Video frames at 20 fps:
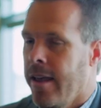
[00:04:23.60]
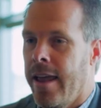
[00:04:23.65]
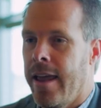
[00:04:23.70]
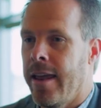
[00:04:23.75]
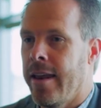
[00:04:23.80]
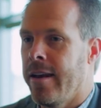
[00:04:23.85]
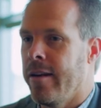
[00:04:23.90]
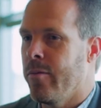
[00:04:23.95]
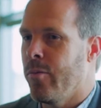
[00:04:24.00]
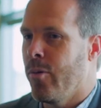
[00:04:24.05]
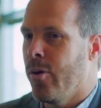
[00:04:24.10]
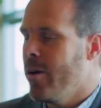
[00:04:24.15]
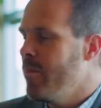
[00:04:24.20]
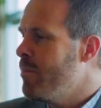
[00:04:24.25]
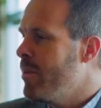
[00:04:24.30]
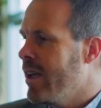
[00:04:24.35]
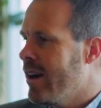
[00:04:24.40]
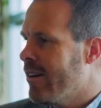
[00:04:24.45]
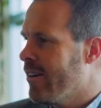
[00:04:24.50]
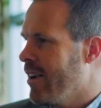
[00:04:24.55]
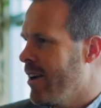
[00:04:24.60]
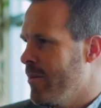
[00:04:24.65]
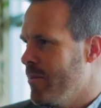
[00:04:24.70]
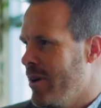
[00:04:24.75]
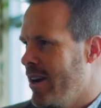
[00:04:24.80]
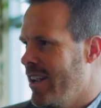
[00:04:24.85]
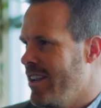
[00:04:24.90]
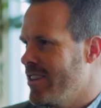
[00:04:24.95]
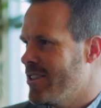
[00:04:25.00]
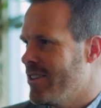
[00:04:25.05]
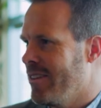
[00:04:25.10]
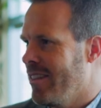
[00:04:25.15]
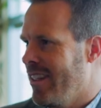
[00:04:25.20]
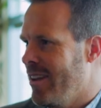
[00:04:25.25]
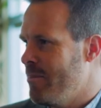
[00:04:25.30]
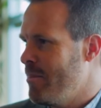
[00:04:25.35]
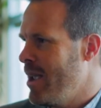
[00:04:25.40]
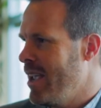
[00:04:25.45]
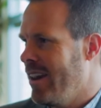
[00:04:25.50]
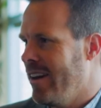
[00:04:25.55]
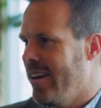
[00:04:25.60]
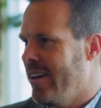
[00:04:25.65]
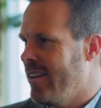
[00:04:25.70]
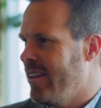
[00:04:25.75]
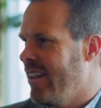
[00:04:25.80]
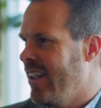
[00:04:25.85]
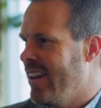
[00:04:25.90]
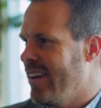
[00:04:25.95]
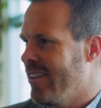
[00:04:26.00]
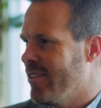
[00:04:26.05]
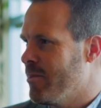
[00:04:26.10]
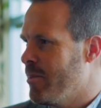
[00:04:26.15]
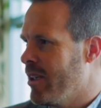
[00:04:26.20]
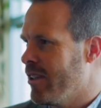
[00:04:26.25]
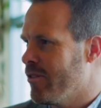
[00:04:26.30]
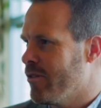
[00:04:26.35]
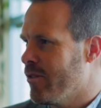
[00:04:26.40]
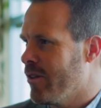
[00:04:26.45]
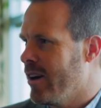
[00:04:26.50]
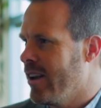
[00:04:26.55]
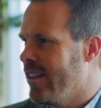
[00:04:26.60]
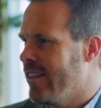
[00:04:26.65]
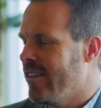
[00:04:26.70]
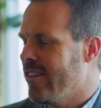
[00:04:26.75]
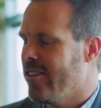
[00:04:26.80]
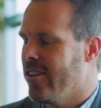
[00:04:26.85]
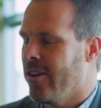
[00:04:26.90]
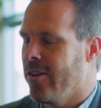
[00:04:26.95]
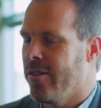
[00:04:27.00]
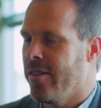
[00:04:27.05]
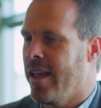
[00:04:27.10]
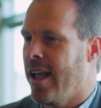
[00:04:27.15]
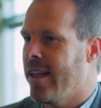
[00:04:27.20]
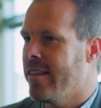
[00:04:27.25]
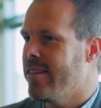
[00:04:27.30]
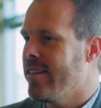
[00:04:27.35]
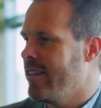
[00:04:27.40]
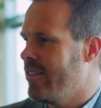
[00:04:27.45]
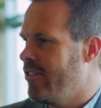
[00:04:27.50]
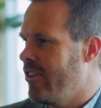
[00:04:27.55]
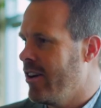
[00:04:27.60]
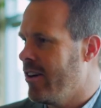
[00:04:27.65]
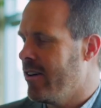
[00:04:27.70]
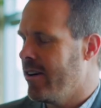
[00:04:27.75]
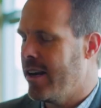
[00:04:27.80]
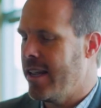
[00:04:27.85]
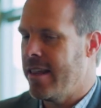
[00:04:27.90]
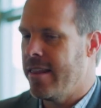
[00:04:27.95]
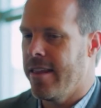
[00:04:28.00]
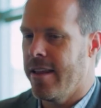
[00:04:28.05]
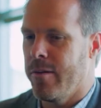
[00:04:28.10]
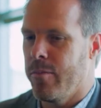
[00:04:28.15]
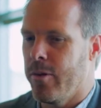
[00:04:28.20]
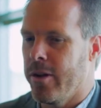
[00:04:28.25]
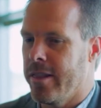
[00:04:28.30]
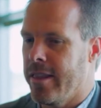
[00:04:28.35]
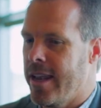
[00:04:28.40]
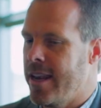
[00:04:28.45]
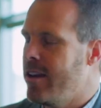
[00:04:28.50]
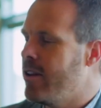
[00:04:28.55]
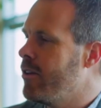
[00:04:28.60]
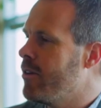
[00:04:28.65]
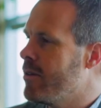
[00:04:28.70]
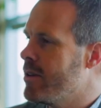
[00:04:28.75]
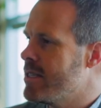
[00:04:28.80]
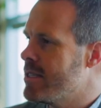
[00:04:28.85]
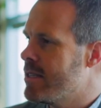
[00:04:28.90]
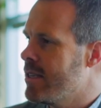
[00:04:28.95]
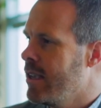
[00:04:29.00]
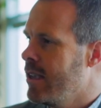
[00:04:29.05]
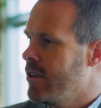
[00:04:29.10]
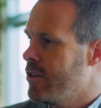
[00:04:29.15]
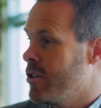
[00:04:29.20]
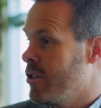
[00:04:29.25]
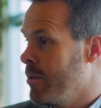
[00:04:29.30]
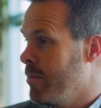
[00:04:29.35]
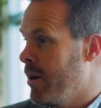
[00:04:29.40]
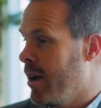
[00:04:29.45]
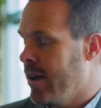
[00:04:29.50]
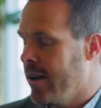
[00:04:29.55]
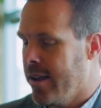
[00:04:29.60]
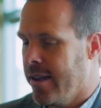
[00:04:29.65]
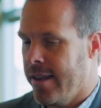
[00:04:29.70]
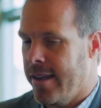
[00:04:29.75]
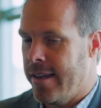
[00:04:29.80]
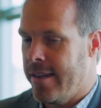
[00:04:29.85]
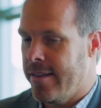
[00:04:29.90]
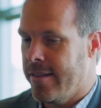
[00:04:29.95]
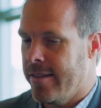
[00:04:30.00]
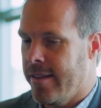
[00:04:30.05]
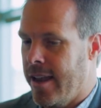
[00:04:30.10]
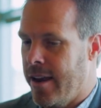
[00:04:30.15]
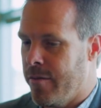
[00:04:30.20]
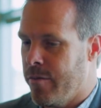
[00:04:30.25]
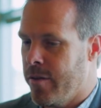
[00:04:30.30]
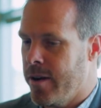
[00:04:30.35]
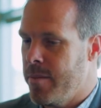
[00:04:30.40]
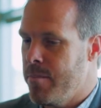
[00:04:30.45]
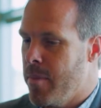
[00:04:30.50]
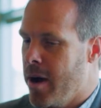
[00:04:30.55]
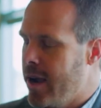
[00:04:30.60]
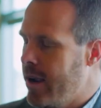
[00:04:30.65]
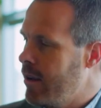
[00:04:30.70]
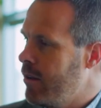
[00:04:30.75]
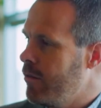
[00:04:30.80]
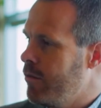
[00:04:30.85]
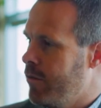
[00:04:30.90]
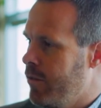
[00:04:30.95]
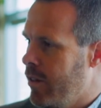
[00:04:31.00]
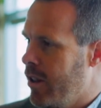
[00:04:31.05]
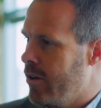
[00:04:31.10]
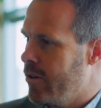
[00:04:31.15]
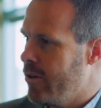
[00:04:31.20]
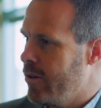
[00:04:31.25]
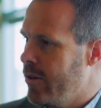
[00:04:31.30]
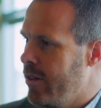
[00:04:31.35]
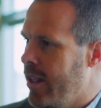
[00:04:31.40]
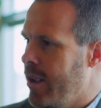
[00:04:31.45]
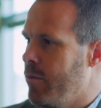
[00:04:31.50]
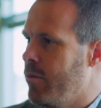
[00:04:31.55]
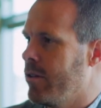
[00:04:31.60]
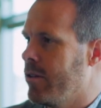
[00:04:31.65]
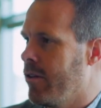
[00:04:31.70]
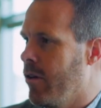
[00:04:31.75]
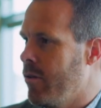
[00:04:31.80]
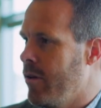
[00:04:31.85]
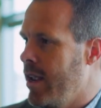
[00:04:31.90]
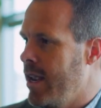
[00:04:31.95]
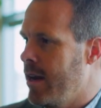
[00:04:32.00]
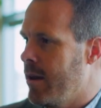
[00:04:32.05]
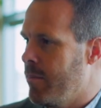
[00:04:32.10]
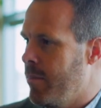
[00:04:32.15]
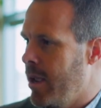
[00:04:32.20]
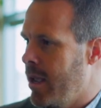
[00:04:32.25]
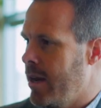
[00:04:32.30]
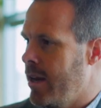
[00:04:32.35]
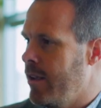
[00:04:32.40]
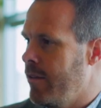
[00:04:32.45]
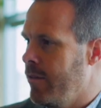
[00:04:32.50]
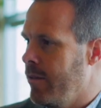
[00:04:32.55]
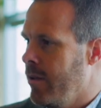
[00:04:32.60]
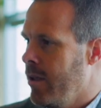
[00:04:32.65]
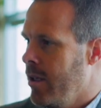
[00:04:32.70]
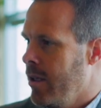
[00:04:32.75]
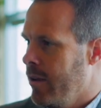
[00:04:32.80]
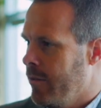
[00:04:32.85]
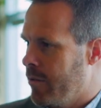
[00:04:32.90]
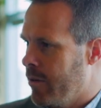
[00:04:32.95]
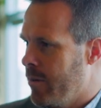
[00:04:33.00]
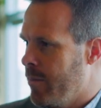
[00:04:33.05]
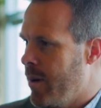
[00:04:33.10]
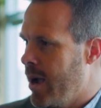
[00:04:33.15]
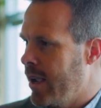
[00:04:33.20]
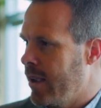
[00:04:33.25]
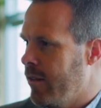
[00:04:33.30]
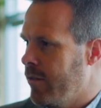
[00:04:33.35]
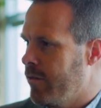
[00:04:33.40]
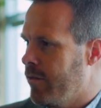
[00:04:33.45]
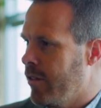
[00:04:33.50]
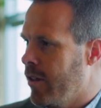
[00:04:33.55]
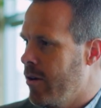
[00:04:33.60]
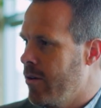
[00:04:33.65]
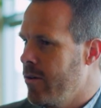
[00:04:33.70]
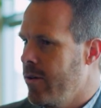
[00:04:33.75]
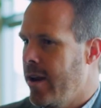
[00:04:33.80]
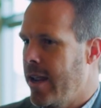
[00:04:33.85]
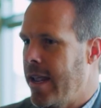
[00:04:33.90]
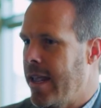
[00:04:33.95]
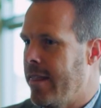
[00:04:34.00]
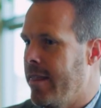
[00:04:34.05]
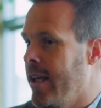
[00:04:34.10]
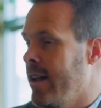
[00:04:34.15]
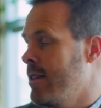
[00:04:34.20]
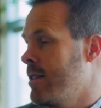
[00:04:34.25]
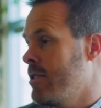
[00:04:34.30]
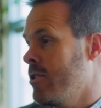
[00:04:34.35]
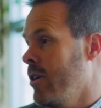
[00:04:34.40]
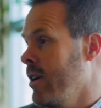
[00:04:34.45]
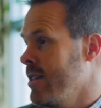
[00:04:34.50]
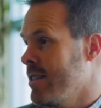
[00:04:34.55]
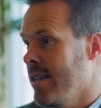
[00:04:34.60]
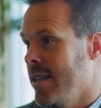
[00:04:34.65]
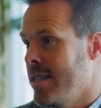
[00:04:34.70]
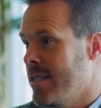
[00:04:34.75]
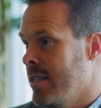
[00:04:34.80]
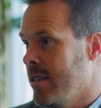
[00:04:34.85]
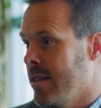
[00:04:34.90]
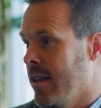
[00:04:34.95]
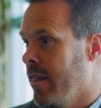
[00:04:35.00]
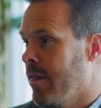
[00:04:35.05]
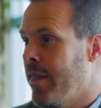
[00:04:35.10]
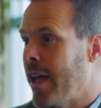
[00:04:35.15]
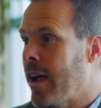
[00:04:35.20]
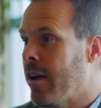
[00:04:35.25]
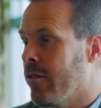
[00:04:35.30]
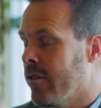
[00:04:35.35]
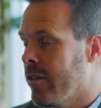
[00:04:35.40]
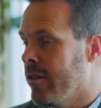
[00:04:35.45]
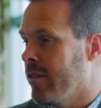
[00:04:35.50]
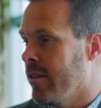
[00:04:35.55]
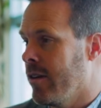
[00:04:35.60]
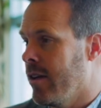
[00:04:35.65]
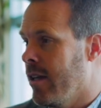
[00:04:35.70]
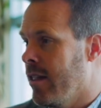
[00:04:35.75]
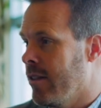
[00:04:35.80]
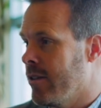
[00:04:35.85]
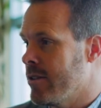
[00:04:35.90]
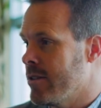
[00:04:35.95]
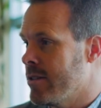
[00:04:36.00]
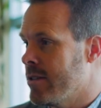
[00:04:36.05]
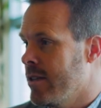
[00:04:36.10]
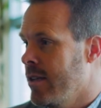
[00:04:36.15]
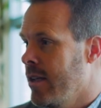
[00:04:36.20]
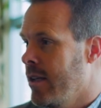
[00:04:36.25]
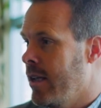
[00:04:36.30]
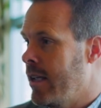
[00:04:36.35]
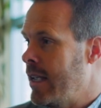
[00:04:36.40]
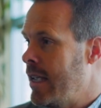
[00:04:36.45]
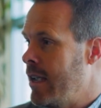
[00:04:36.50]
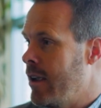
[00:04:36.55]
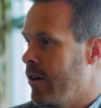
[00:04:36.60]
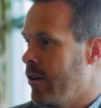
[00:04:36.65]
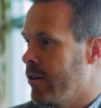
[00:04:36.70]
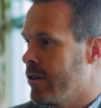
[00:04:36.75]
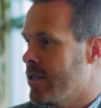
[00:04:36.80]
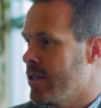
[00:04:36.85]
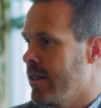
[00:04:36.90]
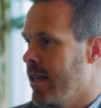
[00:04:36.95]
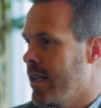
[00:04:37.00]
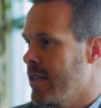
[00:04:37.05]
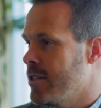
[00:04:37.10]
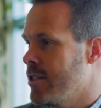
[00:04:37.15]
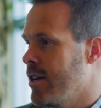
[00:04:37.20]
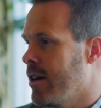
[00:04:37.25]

And what better combination than man and, and, his best friend? So that's a charity that what they do is Schubach is every mile flown, they will donate a penny for a mile flown, and that translates into thousands of dollars a year to that